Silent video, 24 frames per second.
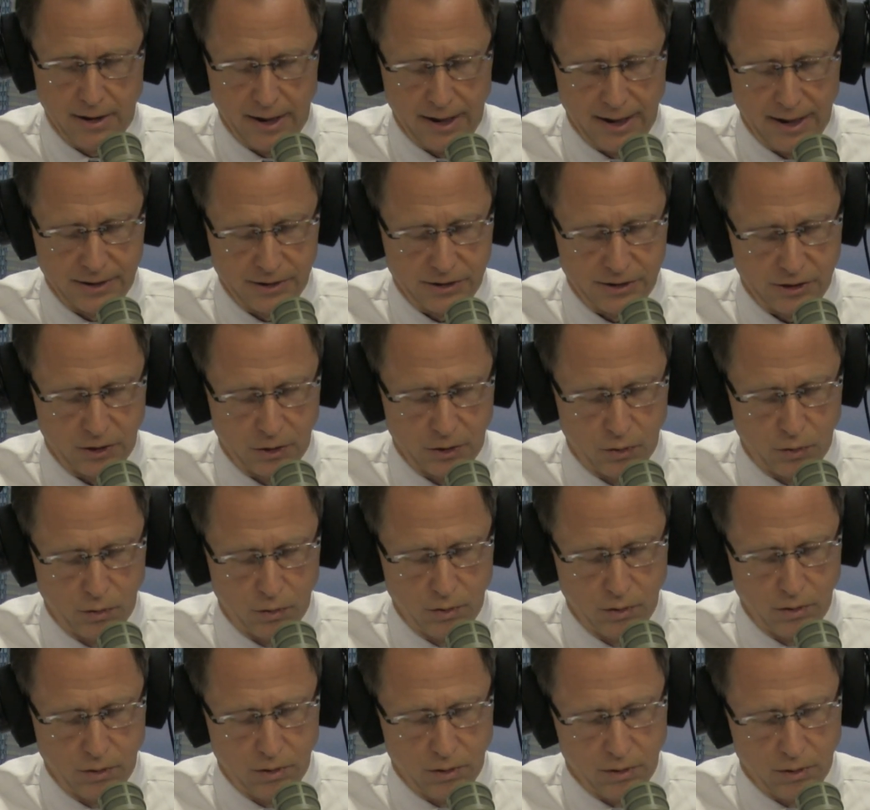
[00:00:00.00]
And so
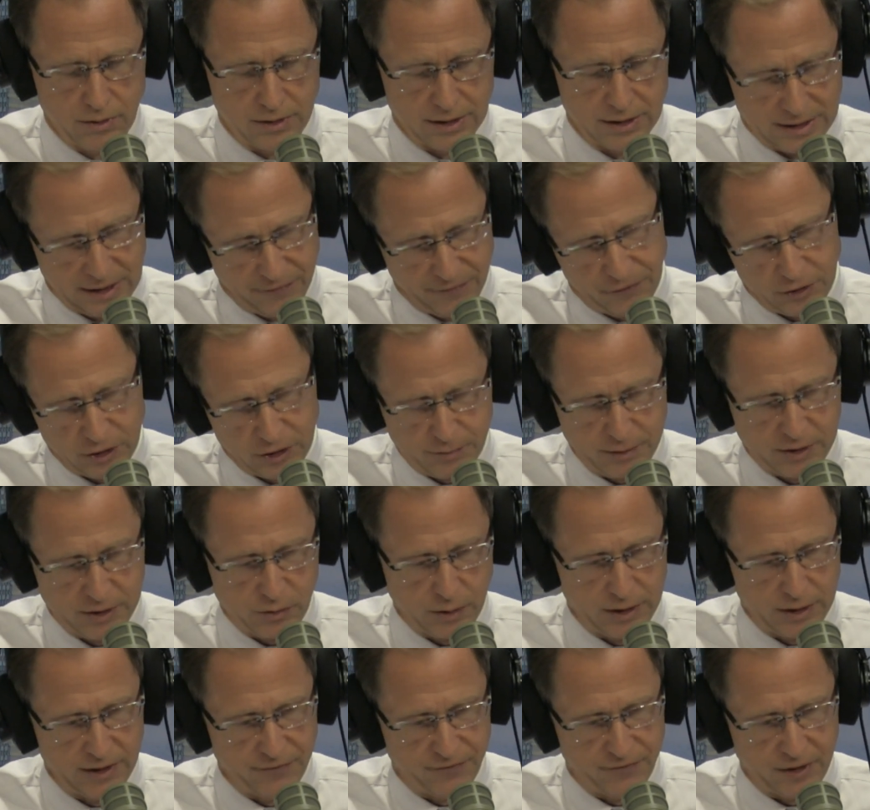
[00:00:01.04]
the difference
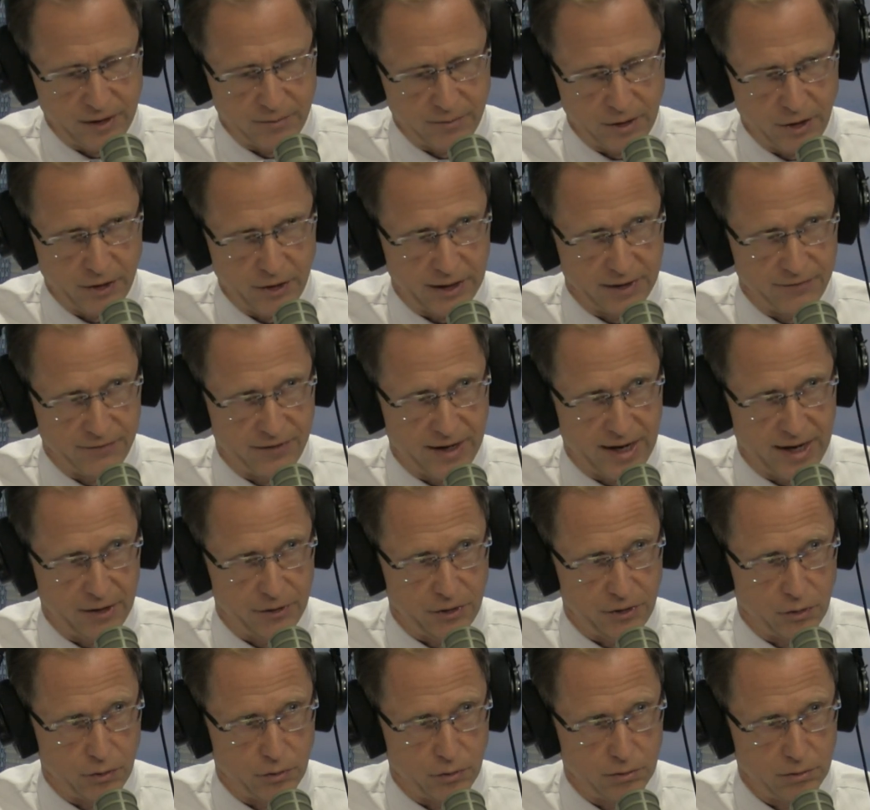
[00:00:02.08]
between the fair market
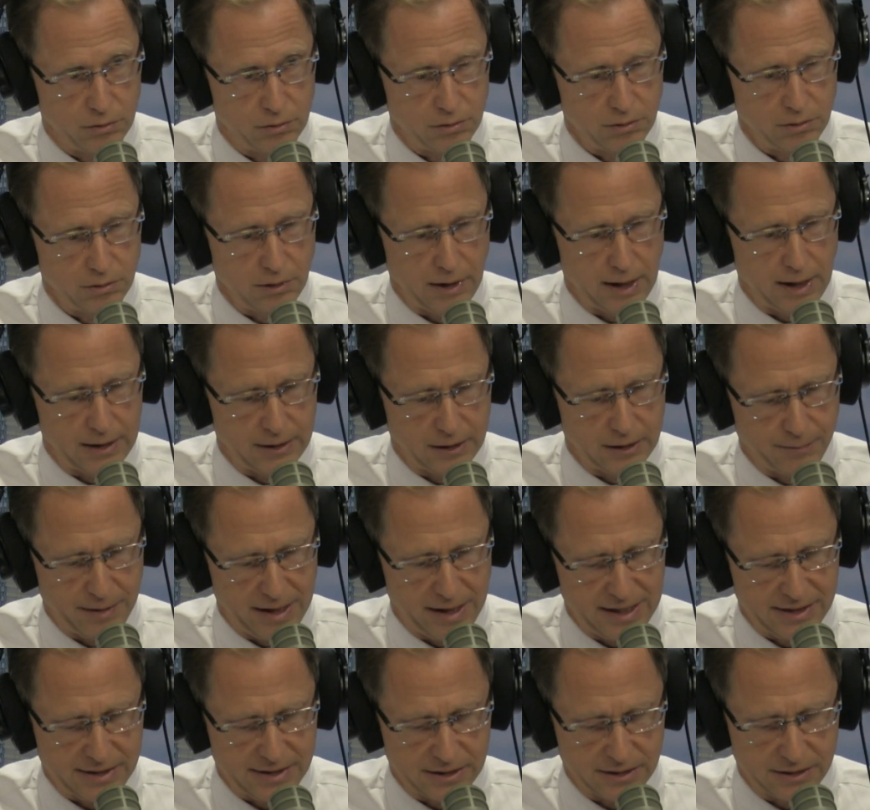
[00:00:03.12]
value and the
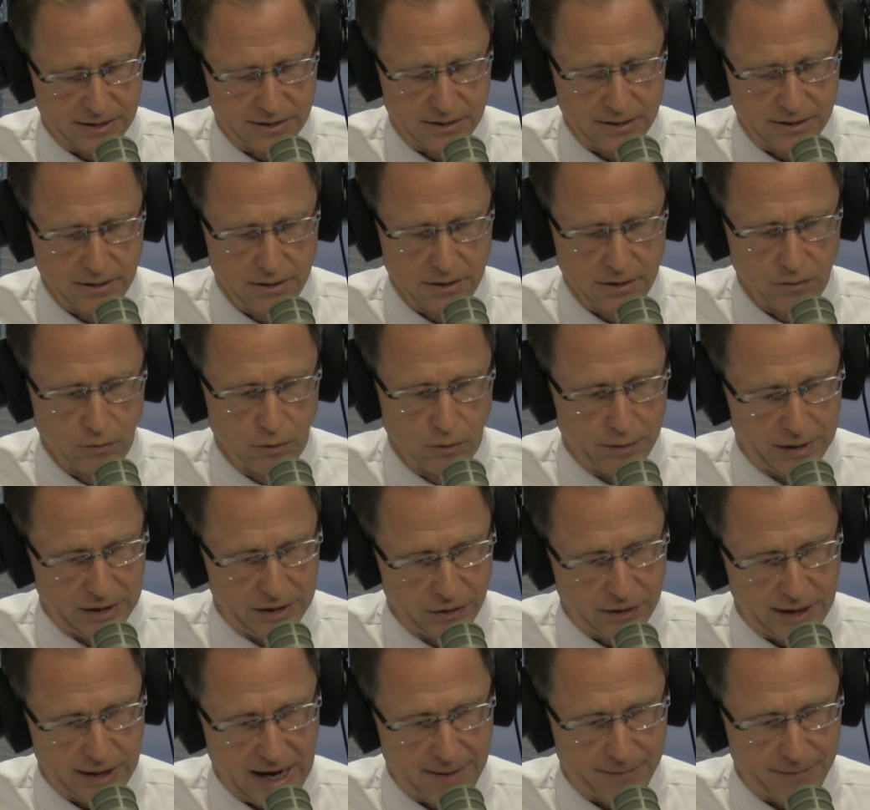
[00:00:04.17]
basis will be your
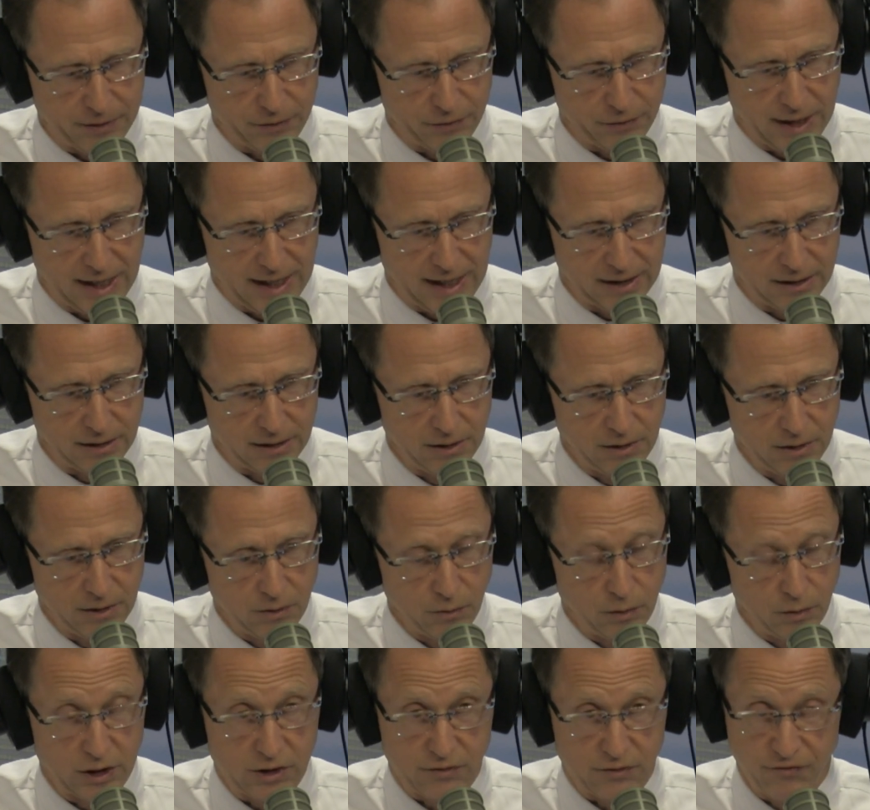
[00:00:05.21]
capital gain,
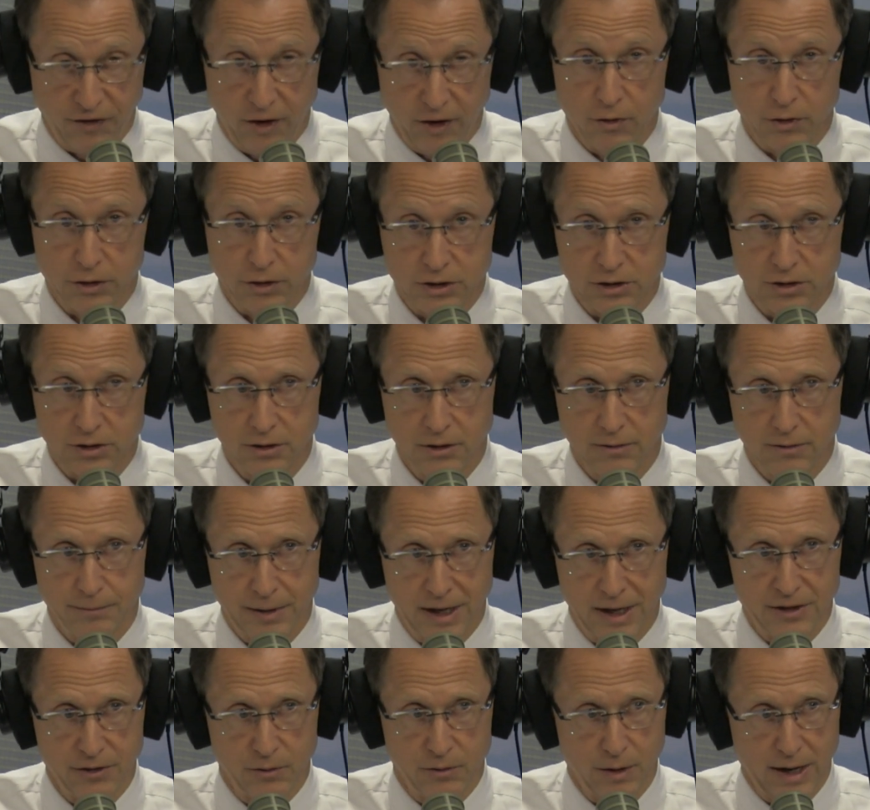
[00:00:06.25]
which, folks,
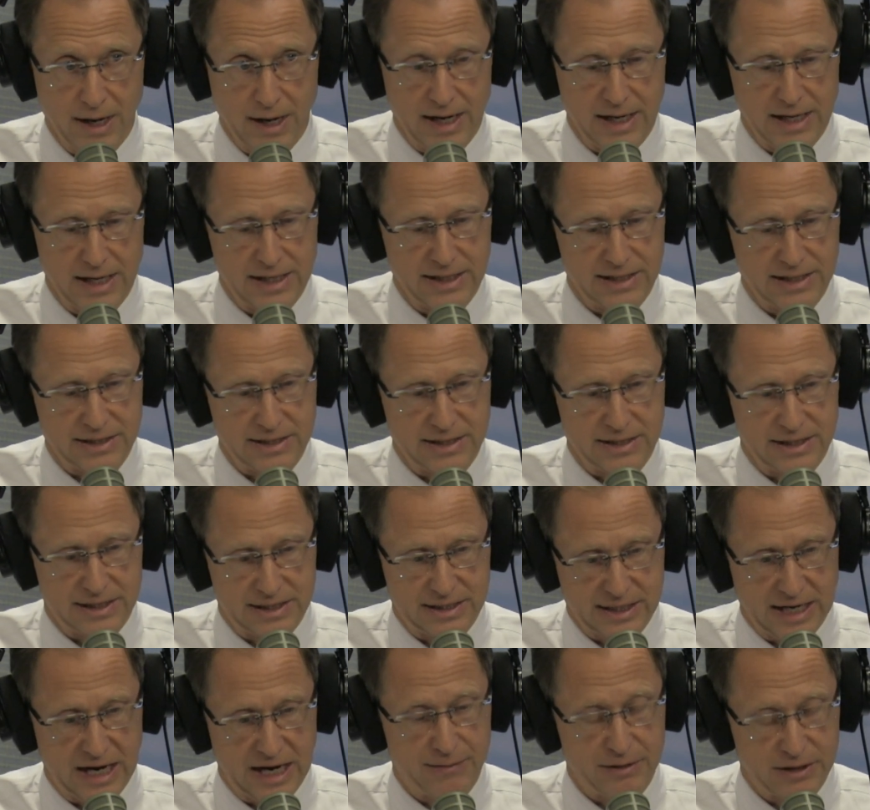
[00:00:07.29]
by the way, is the
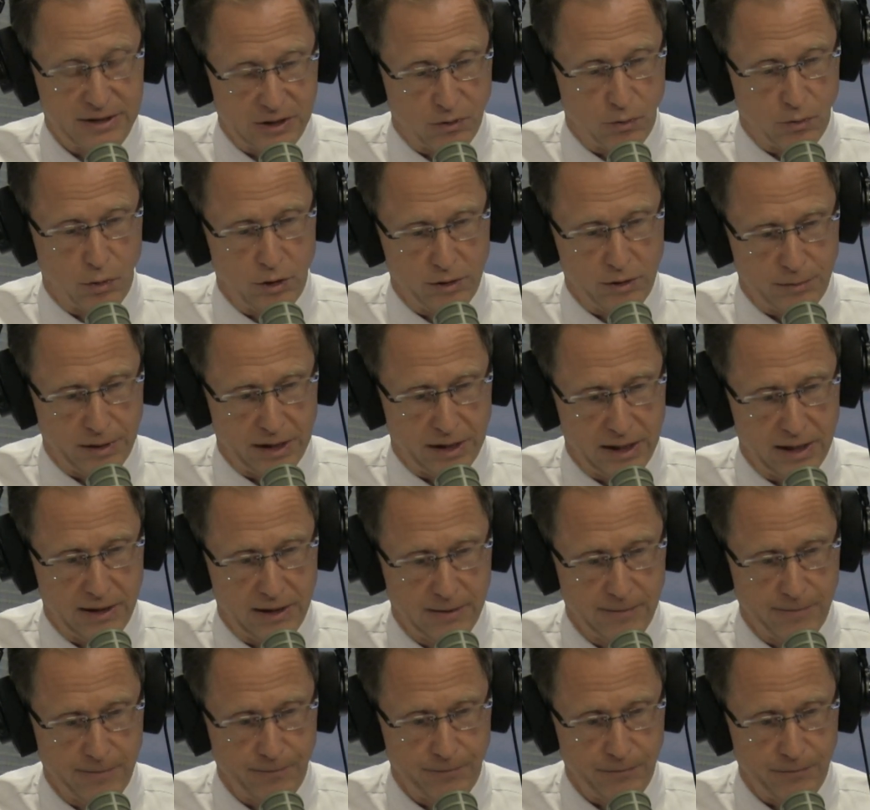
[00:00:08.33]
same as it would be
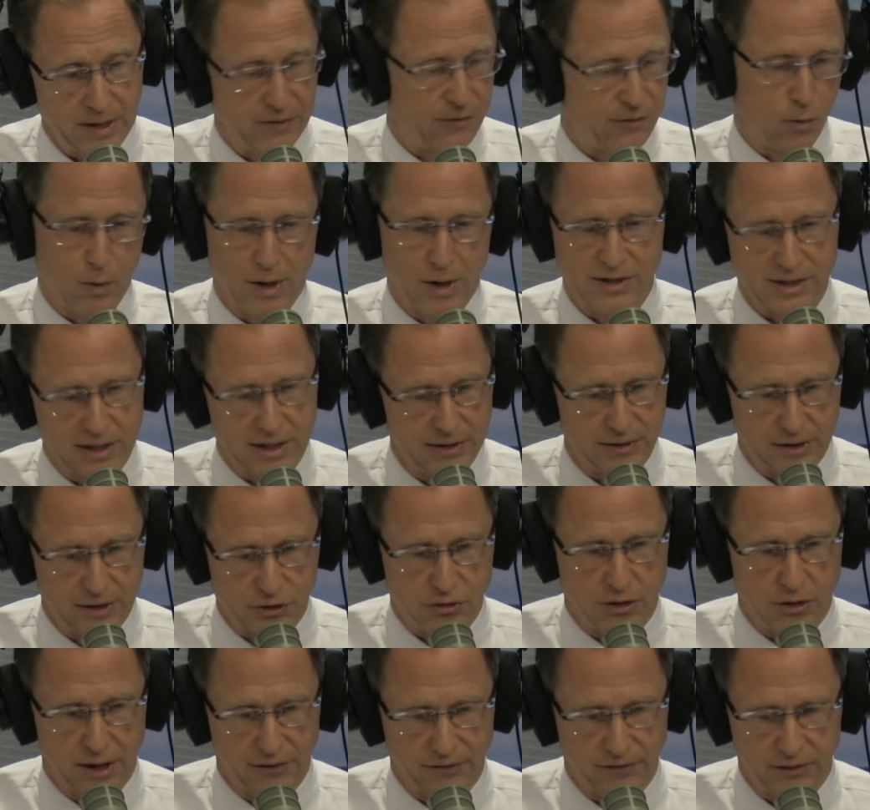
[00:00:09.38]
if it wasn't in the
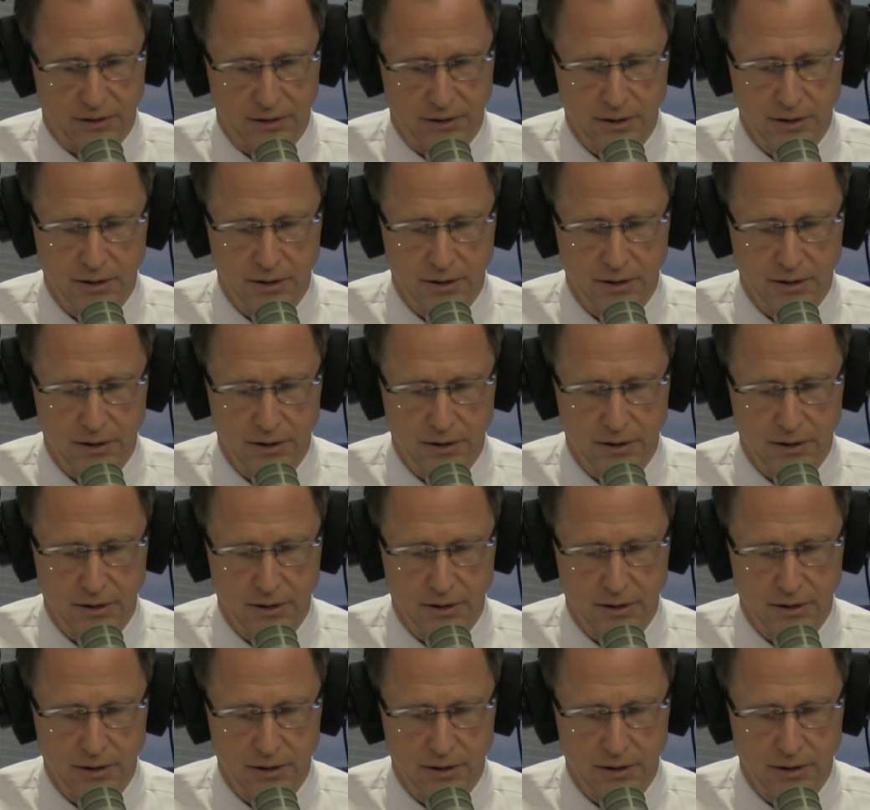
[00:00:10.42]
trust.